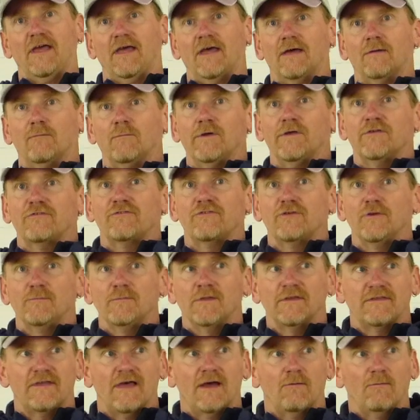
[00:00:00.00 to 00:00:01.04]
And we assume
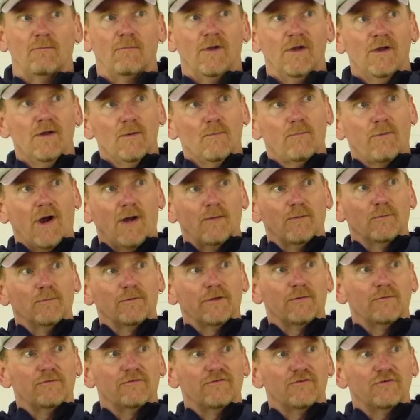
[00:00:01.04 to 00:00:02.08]
that that
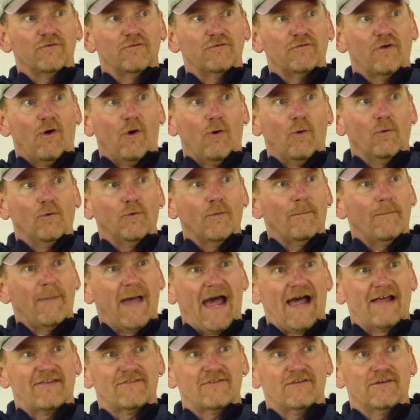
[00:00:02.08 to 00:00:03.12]
probably was used to hold a
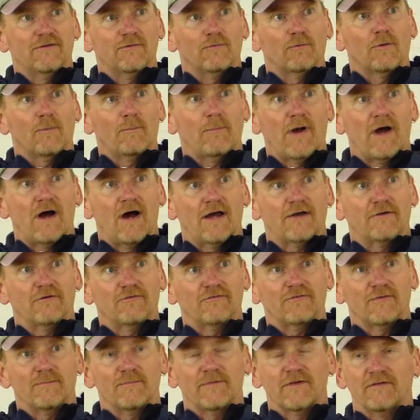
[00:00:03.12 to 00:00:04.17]
basket or a pot or
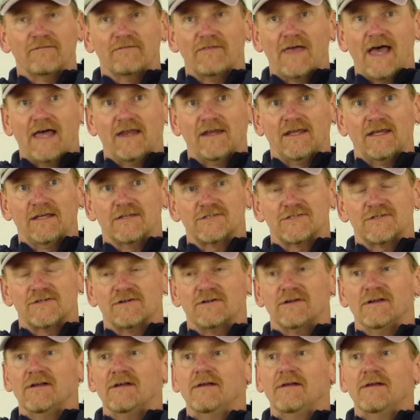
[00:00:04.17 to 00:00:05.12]
something of that nature.